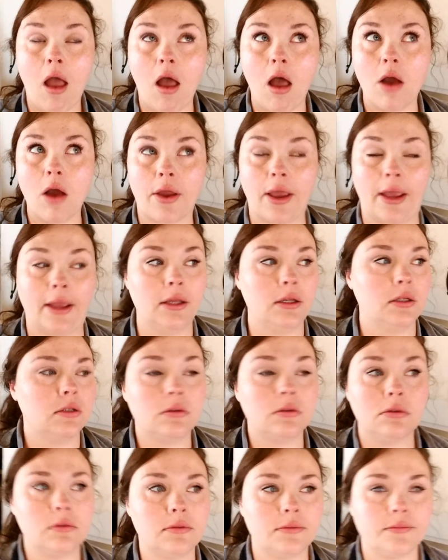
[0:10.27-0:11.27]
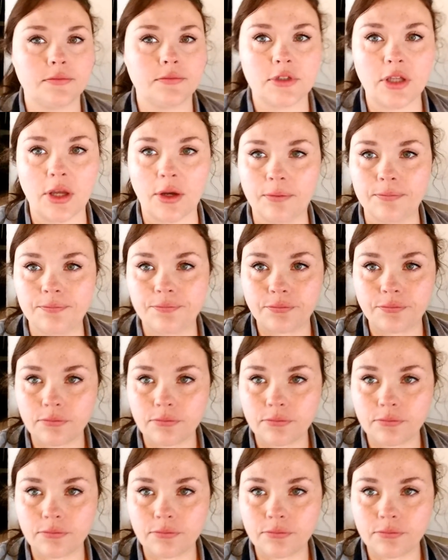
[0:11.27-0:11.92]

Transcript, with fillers: Okay, so